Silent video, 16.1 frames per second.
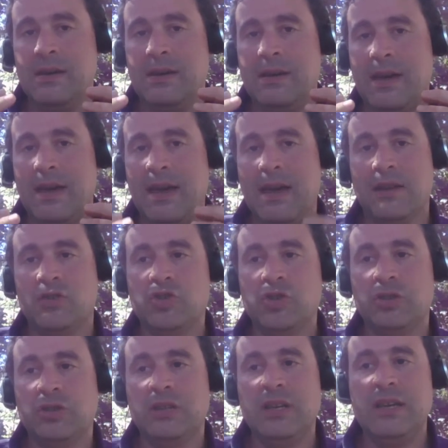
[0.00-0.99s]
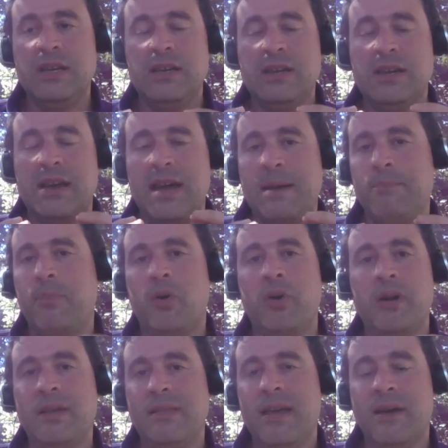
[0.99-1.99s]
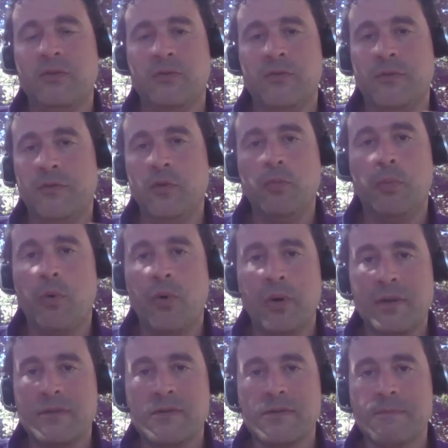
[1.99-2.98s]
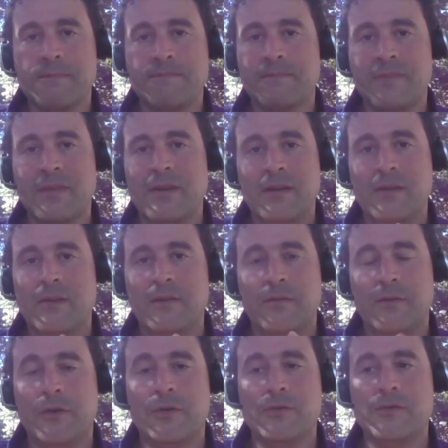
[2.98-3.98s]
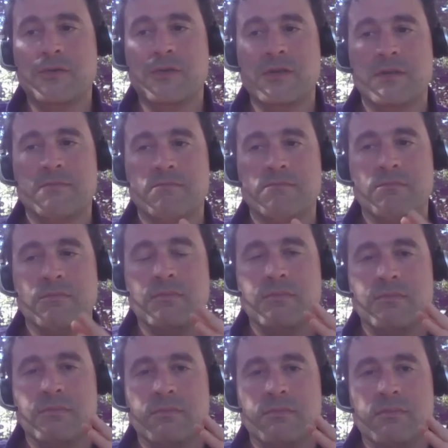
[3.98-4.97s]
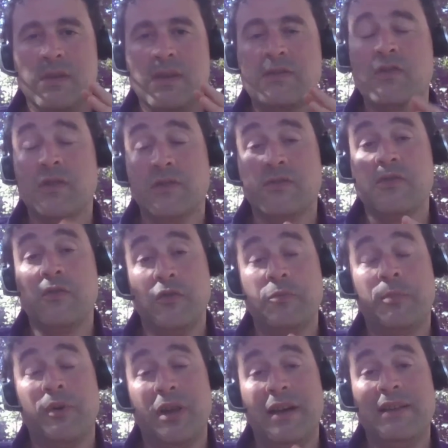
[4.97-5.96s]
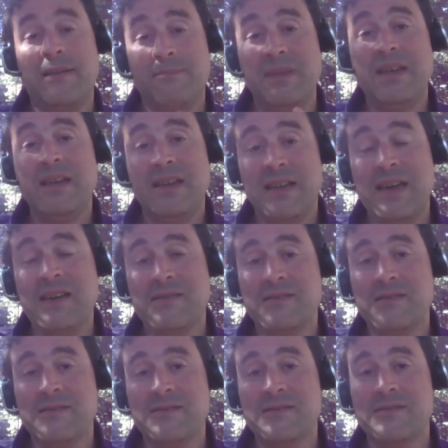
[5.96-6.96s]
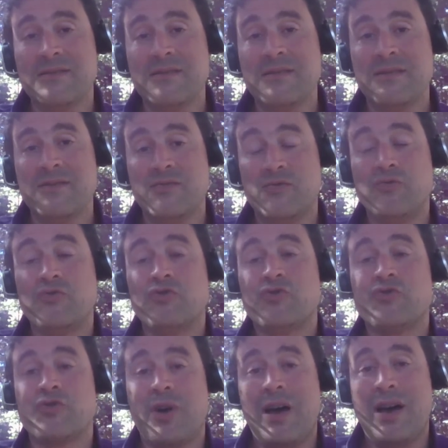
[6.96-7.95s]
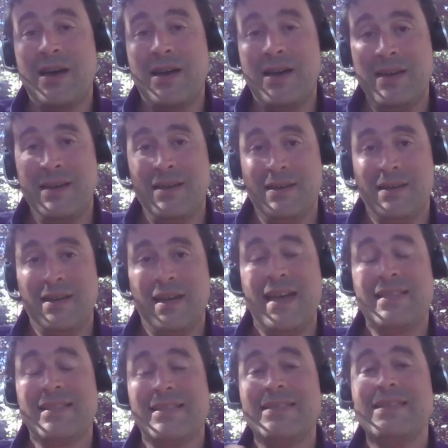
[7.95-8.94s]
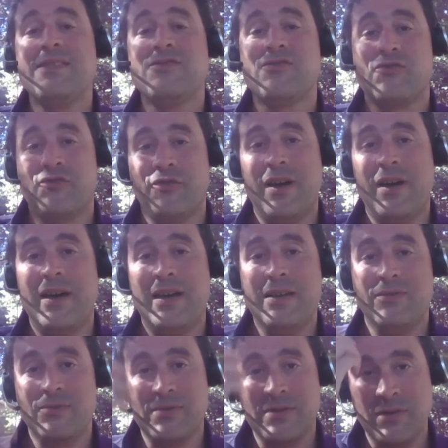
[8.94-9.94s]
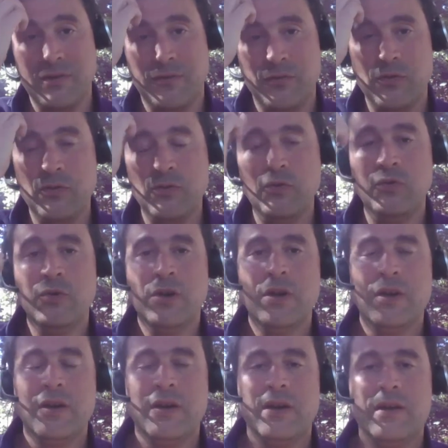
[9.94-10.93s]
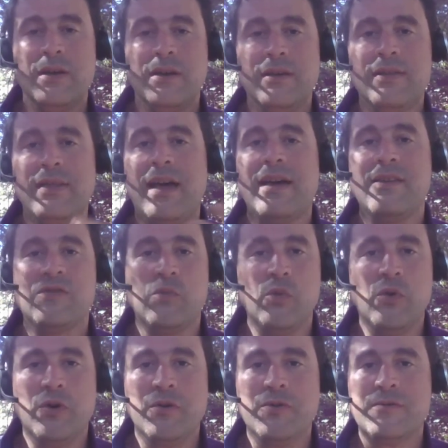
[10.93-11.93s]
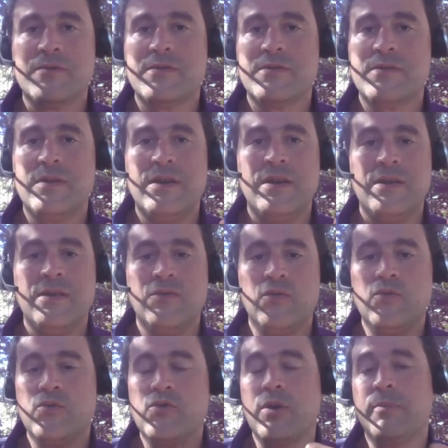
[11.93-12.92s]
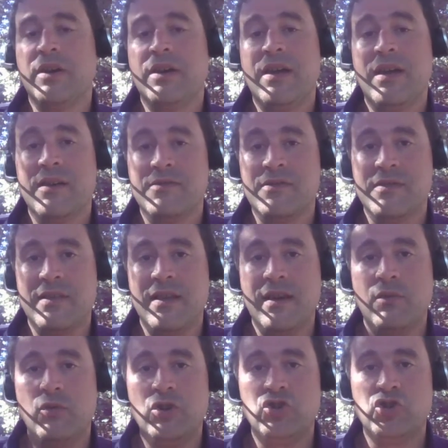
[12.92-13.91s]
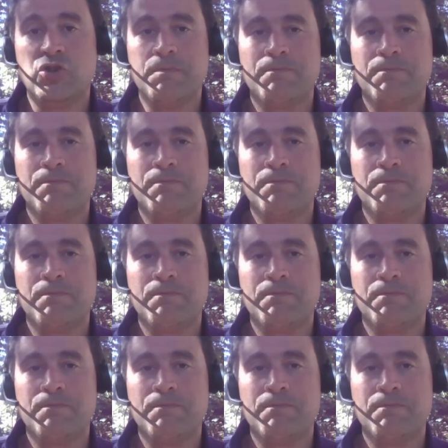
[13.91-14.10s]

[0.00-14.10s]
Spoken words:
Actually, I boiled it down to a few points. First, it's considered polite in many cases to try, at least try to say a few nice words into somebody else's language.